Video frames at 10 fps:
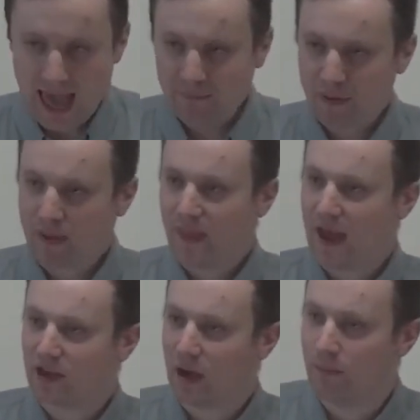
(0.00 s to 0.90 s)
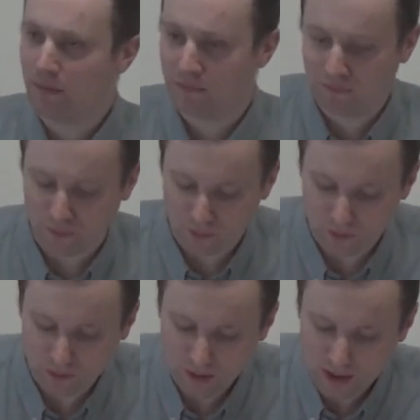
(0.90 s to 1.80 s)
Everything that had come
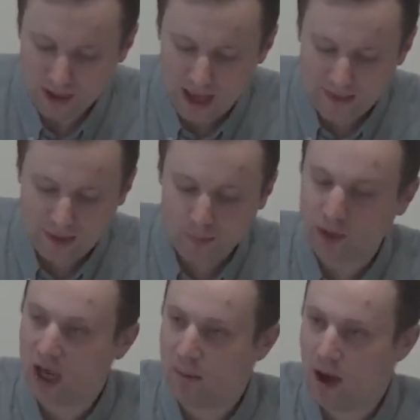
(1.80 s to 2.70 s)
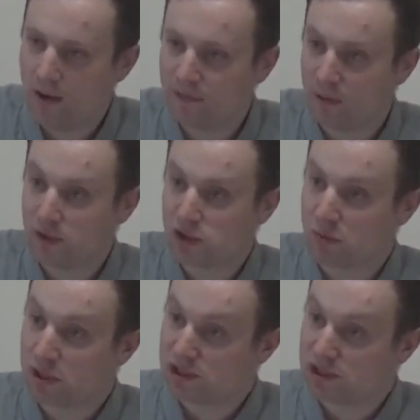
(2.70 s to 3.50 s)
before and that would come after was a